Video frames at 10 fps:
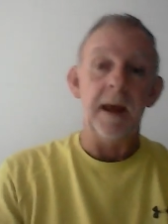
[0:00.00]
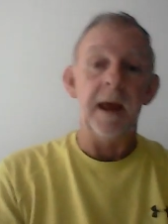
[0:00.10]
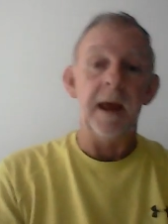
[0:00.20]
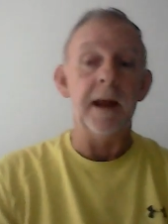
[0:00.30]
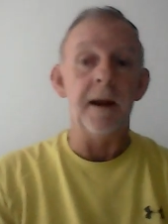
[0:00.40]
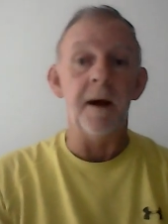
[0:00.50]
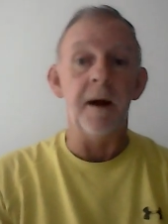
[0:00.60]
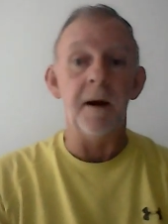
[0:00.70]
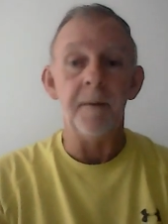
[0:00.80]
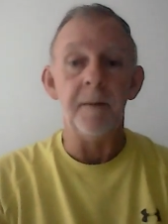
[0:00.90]
And
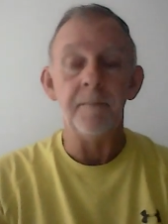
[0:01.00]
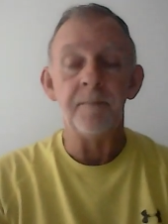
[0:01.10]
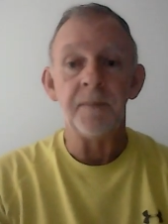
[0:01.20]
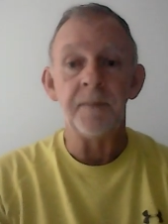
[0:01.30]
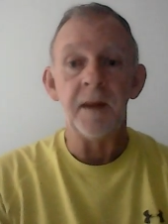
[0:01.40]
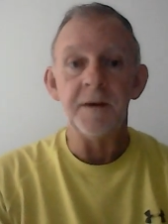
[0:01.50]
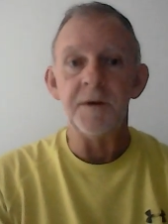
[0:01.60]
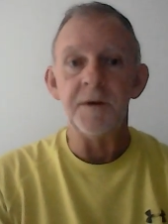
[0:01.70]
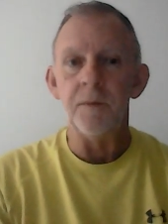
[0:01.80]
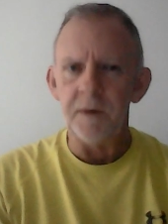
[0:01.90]
uh,
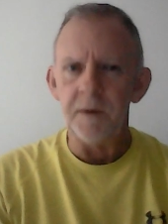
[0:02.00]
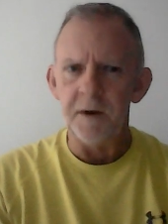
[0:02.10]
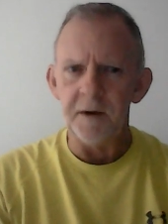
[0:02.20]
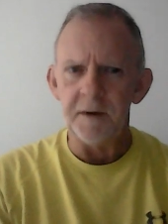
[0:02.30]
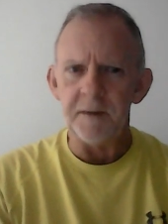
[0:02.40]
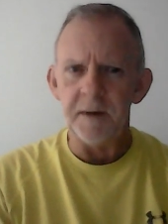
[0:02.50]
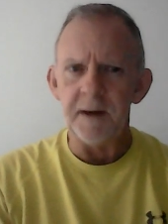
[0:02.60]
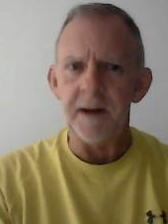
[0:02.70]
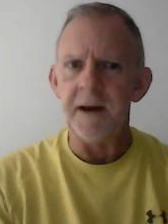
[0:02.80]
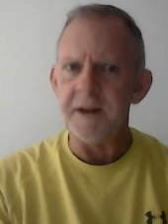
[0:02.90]
so look,
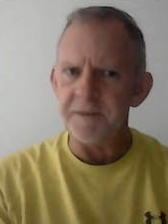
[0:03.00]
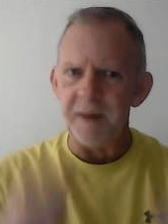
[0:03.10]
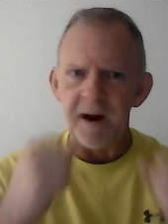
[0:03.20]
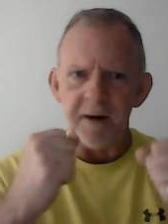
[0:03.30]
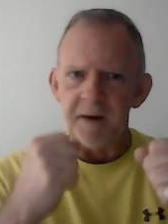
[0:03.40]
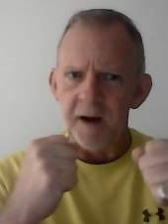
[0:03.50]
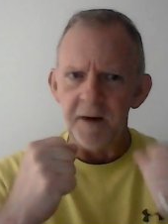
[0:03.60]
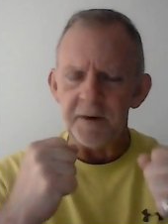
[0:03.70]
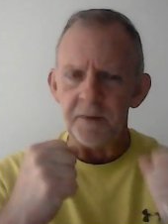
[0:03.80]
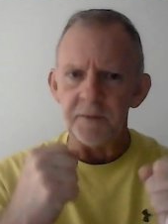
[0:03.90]
and his bare
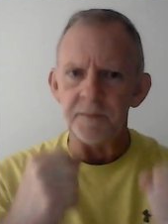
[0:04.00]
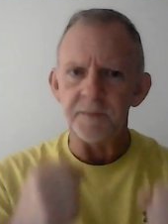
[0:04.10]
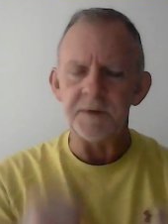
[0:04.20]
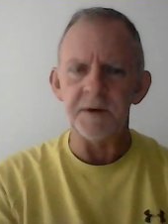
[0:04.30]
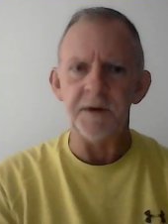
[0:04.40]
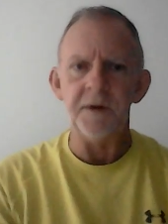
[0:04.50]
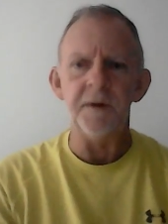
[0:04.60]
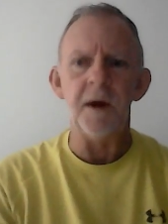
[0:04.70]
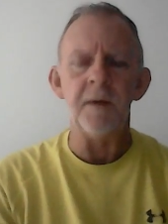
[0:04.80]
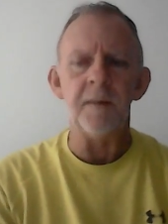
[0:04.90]
knuckle so you
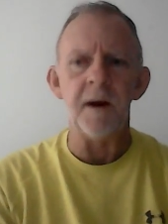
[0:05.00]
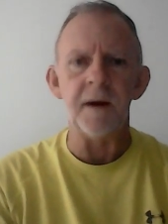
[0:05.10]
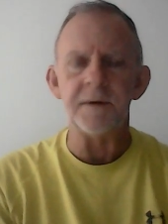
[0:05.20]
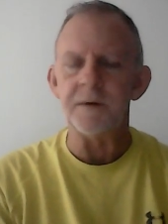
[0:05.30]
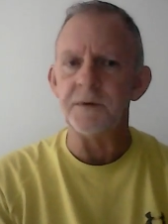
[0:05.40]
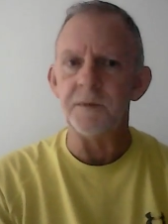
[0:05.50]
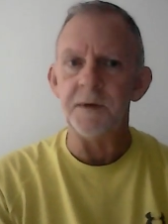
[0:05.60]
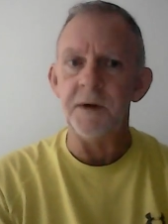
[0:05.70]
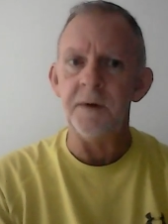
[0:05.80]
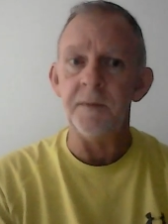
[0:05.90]
young boxers, when
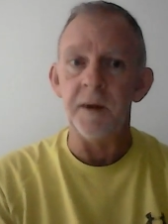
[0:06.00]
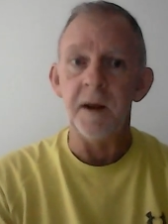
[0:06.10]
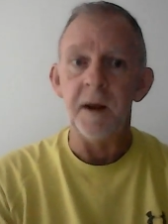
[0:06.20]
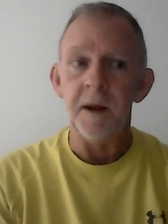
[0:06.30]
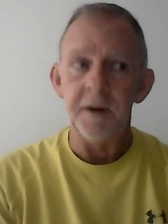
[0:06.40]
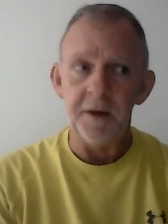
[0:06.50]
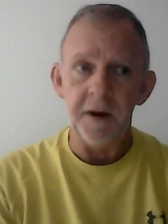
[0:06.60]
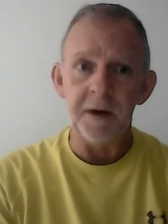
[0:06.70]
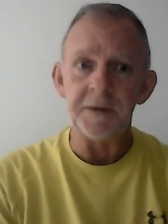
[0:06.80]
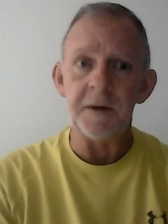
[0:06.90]
you you
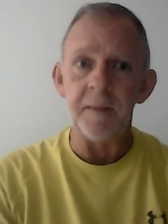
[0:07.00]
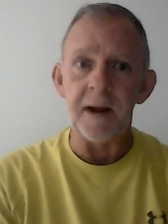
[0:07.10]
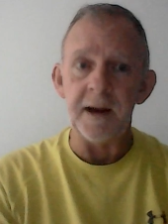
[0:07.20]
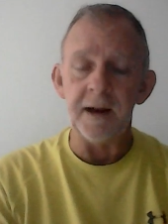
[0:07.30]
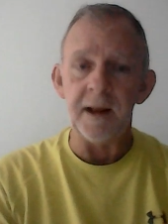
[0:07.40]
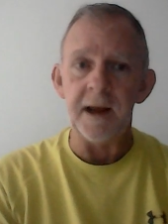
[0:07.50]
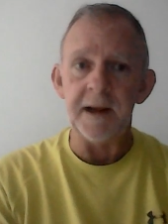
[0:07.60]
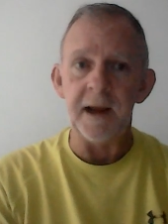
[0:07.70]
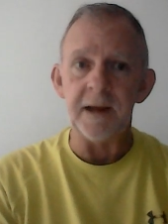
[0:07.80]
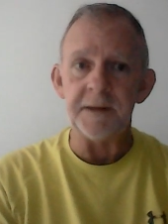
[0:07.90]
hear somebody like
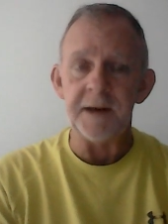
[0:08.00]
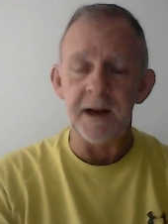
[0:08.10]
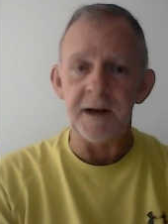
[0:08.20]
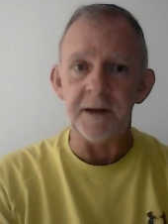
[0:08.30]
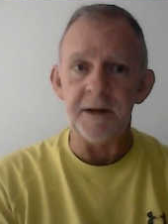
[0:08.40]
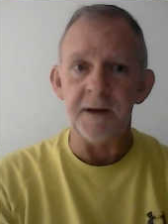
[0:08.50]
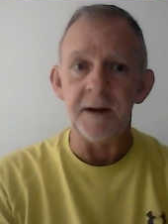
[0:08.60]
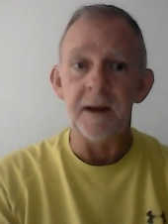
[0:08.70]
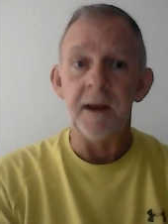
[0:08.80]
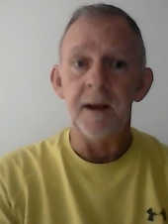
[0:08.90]
that telling you,
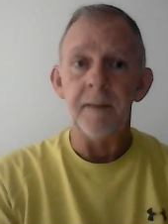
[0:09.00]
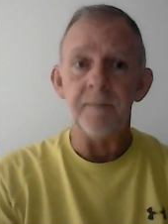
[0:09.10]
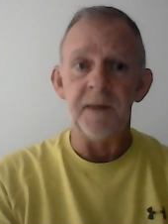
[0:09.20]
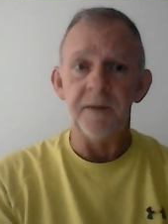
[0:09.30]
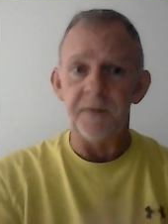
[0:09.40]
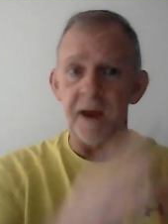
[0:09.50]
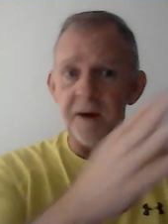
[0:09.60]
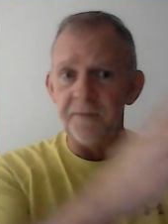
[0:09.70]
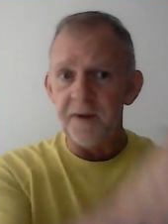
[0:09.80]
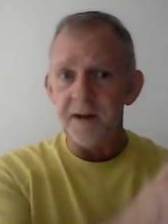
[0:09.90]
if they're
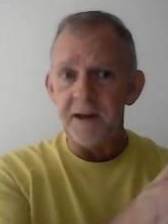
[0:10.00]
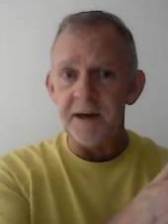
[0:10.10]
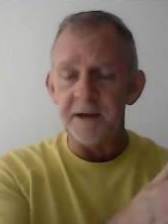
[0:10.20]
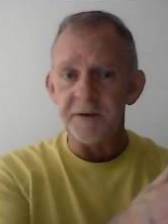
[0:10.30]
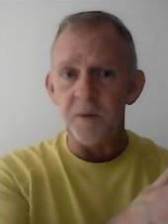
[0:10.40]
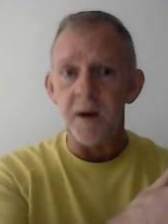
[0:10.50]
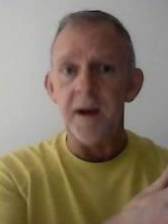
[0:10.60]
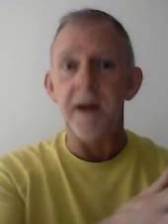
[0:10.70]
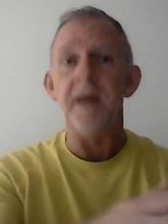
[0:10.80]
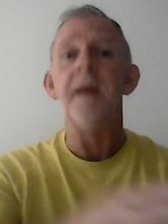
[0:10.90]
feeling this
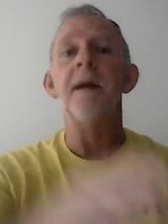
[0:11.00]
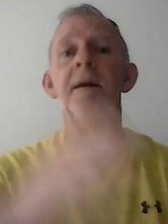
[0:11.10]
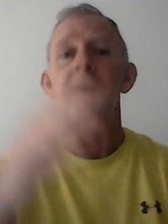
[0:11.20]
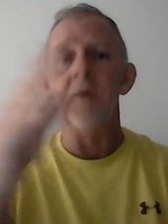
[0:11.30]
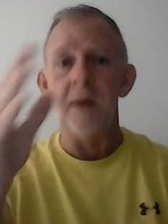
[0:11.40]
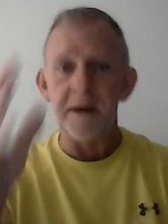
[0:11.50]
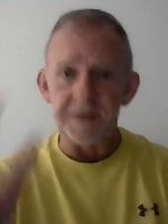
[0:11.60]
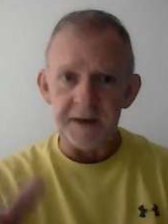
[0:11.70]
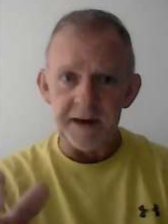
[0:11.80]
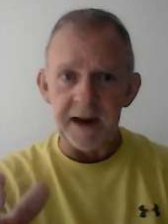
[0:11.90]
way, the
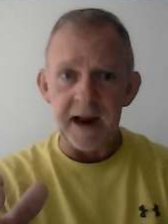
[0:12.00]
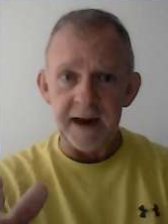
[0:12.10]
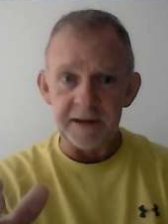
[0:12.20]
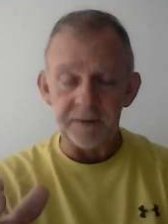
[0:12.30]
rest of the gang's